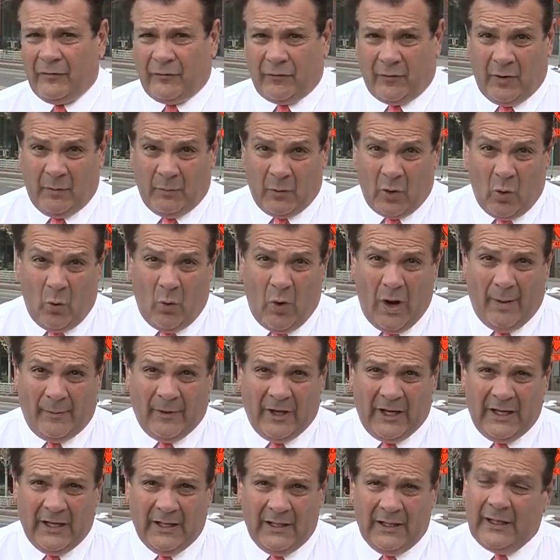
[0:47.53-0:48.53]
from
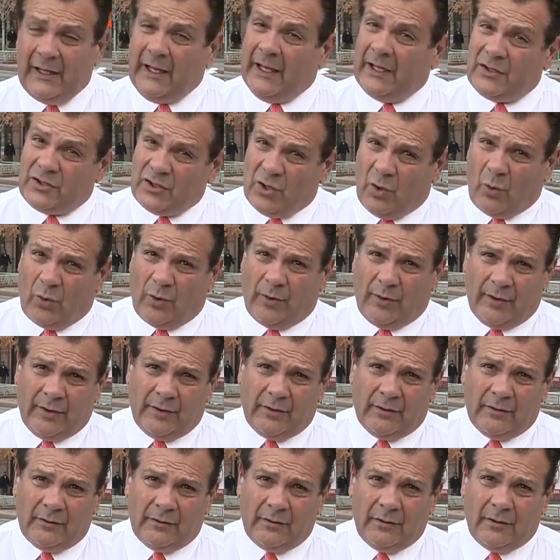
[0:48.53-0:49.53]
Kwame and
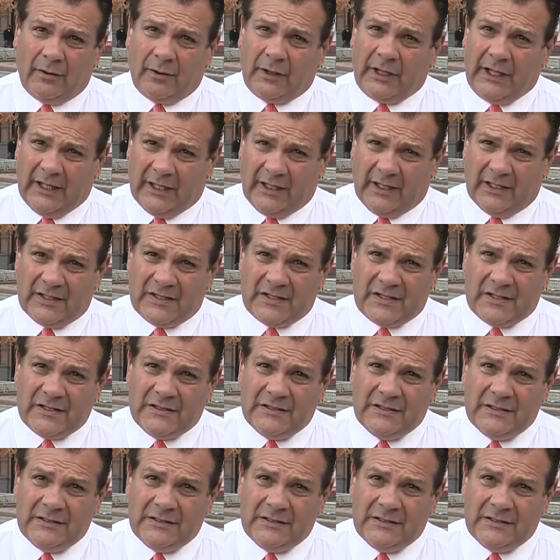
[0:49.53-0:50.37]
toward her kids.